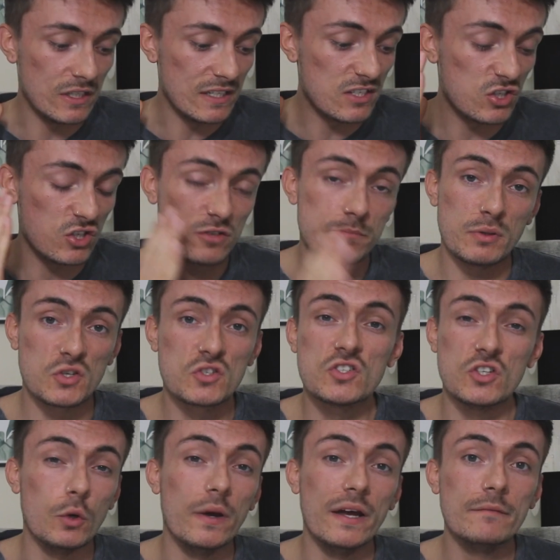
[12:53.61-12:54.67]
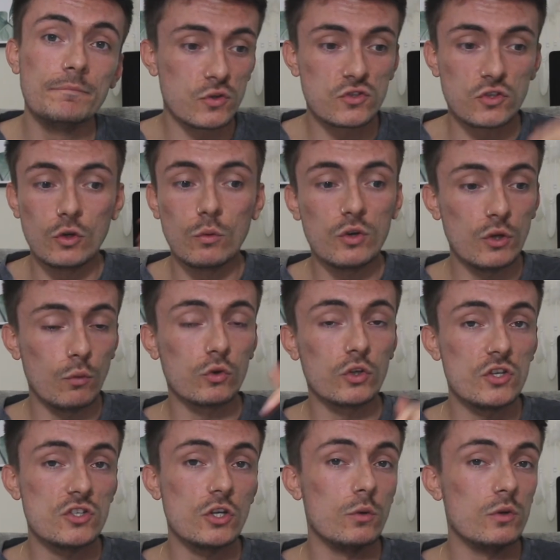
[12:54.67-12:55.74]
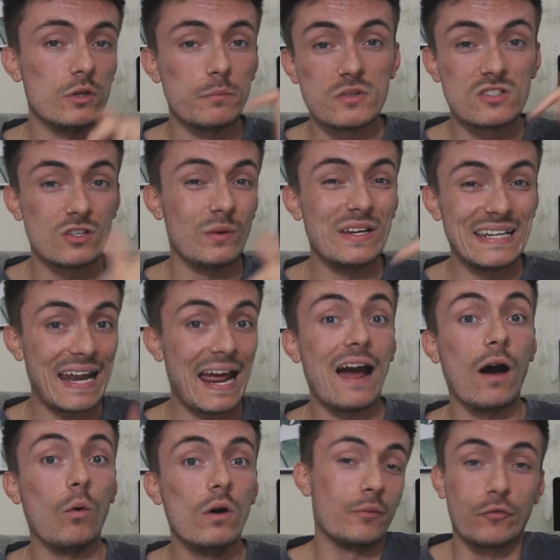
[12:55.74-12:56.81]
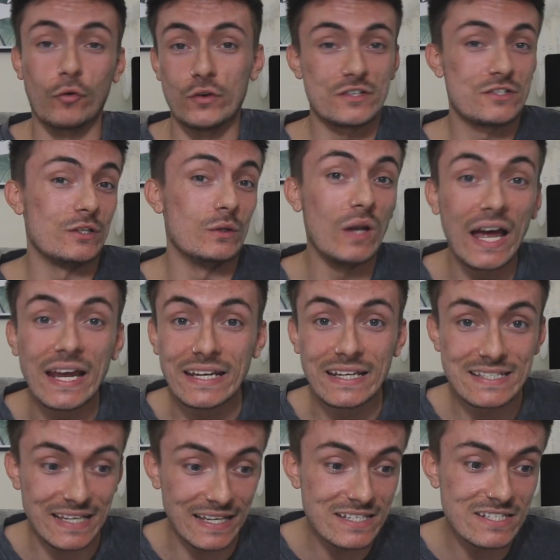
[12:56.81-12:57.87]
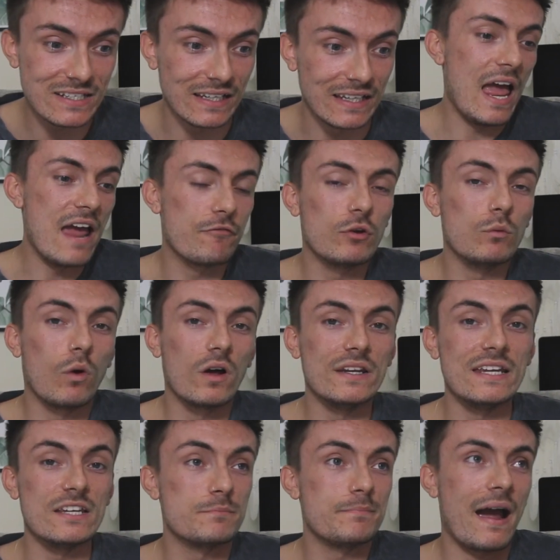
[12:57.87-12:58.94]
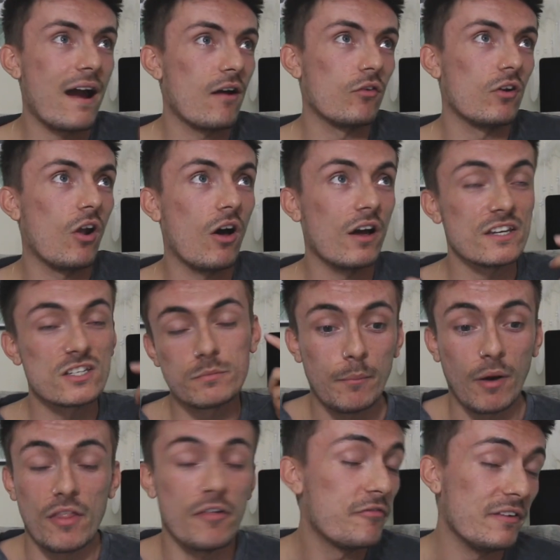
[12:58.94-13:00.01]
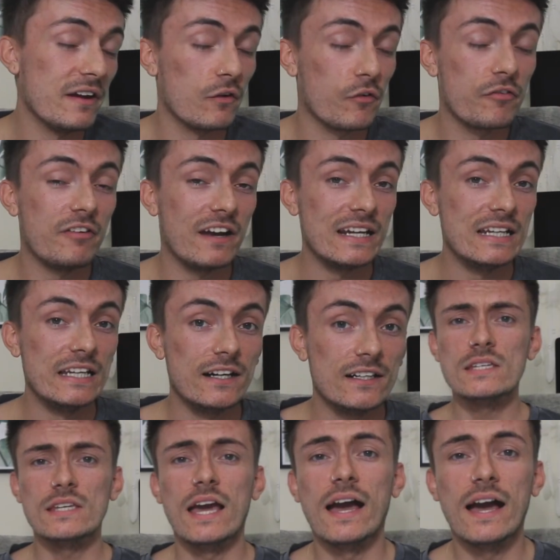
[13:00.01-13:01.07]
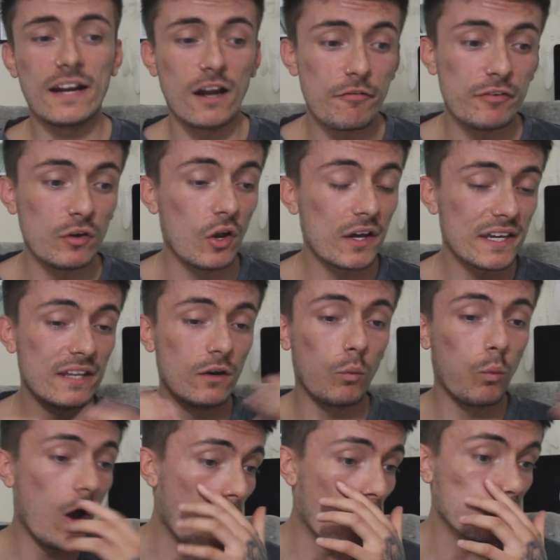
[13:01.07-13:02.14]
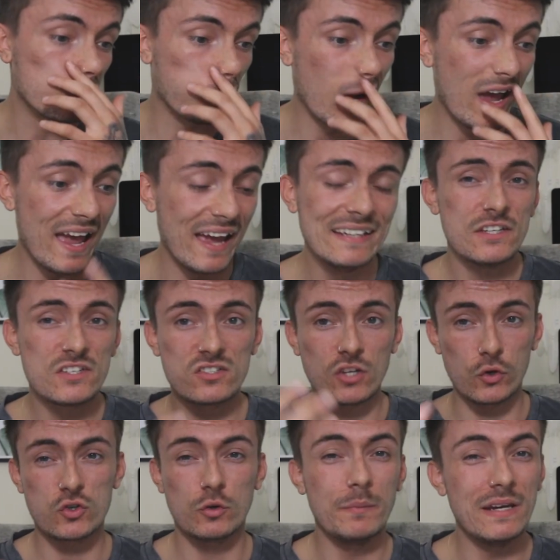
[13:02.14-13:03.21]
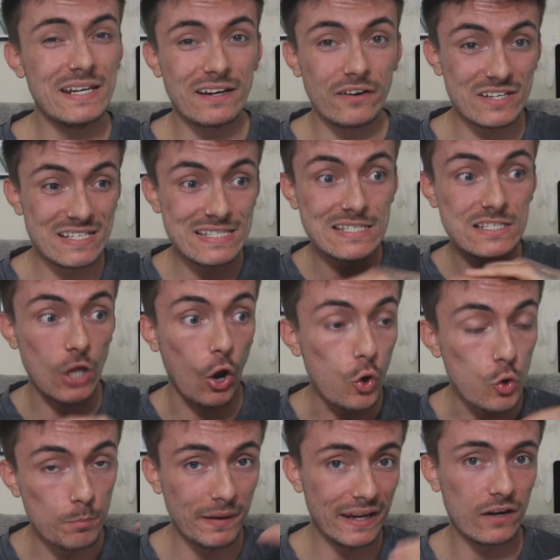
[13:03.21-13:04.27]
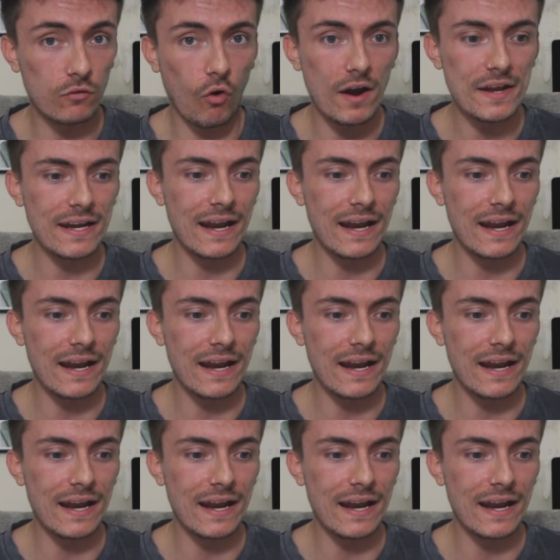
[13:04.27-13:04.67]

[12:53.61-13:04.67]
just pursue it. Pursue what you want to do, and you pursue it now before it's too late, essentially. Everyone is paralyzed by the fear of failure. Yeah, and I feel like in a world where social media is so big right